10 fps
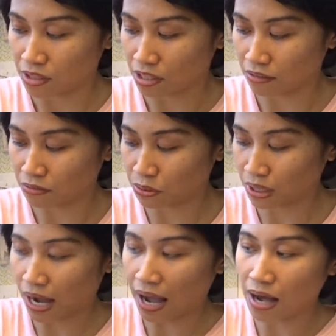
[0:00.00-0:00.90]
Have to
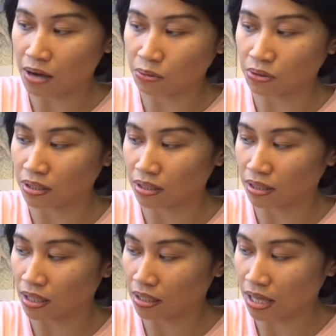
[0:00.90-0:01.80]
count, and
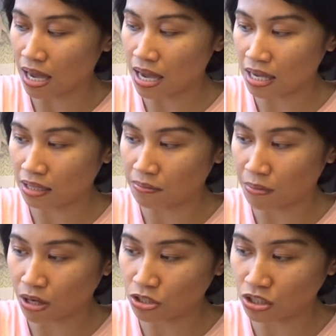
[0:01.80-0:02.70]
then 8
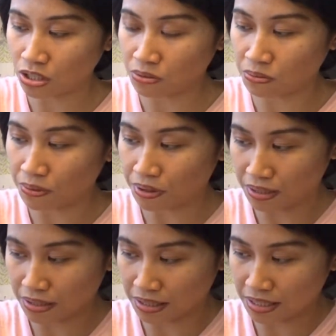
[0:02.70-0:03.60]
magic
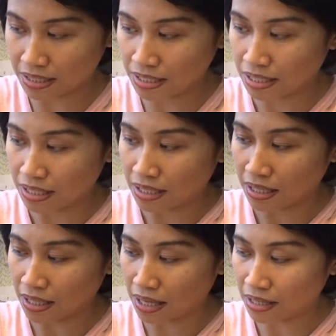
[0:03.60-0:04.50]
ones,
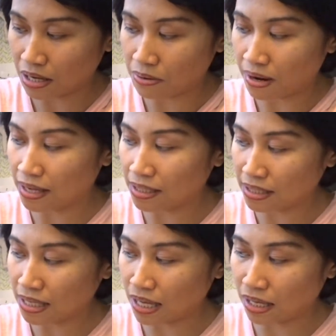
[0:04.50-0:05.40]
and the
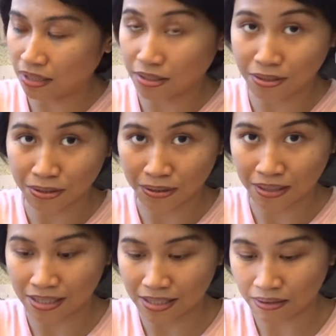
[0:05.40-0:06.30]
writing. So
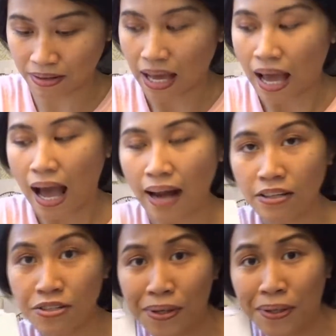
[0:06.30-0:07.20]
that's the. I'll
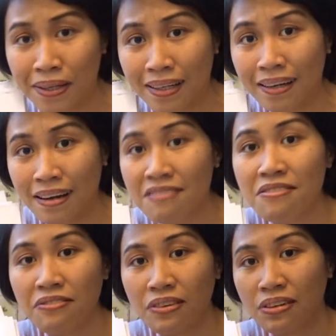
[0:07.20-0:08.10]
show you in
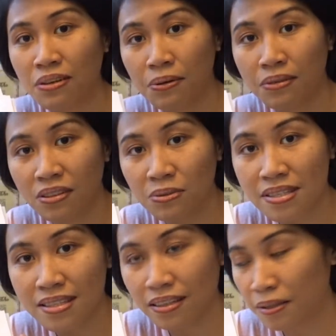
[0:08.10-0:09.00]
another video
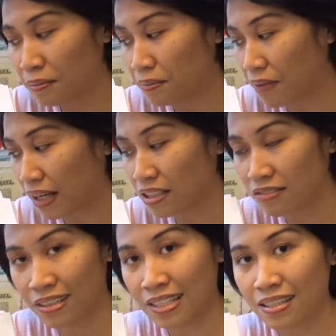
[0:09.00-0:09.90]
those
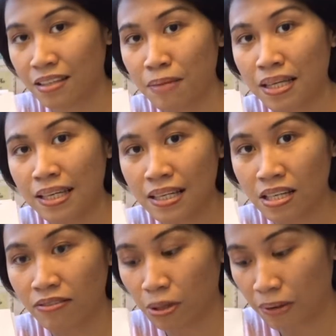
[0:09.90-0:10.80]
activities that my kids
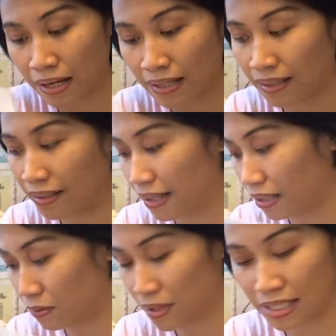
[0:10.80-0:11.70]
have already done.
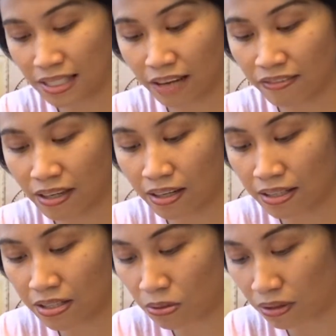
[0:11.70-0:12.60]
Like what is left here,
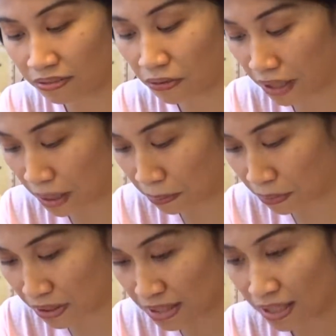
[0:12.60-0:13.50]
there's only 4
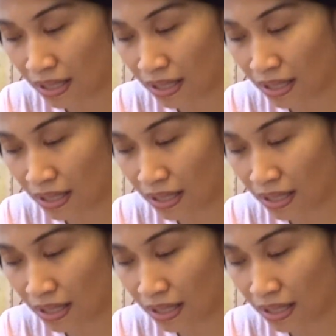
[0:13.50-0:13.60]
numbers.